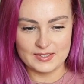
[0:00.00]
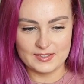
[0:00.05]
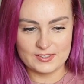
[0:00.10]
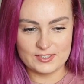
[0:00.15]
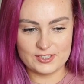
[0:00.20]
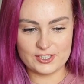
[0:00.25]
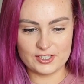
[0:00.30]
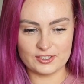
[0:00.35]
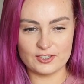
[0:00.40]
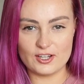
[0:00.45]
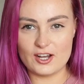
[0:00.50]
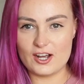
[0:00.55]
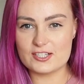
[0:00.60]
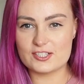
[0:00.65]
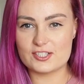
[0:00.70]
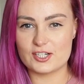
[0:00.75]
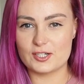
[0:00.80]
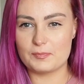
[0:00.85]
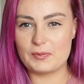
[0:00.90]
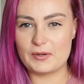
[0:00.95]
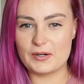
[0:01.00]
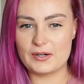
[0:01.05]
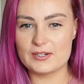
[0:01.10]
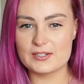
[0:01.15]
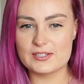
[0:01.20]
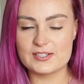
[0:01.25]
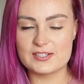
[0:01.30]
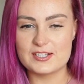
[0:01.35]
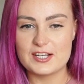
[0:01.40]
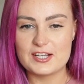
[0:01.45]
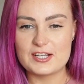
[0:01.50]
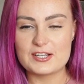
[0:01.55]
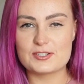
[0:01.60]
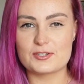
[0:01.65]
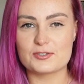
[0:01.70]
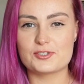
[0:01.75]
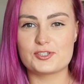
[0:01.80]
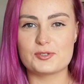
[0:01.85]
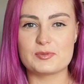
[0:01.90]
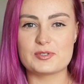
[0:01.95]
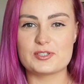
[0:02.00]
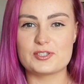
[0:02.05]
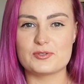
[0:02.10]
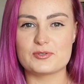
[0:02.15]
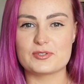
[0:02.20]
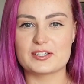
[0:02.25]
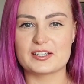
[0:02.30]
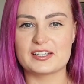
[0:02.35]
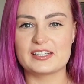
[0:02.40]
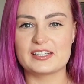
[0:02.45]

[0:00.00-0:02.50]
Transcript: she had lost her purse, yeah. so she was using